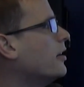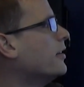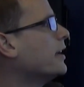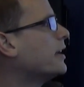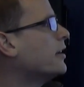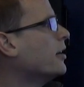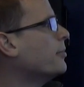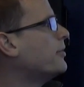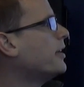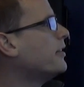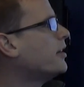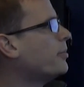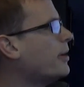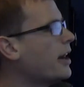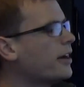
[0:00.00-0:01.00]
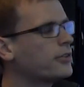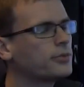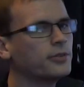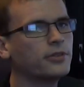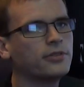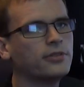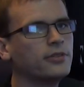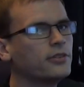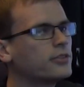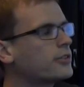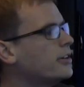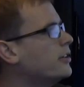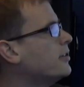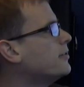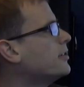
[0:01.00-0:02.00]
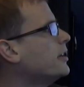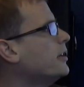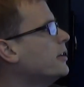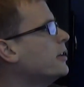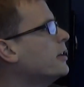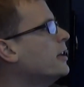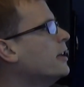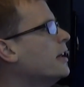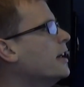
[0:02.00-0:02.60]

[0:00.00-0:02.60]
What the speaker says: They can update their password through this screen over here,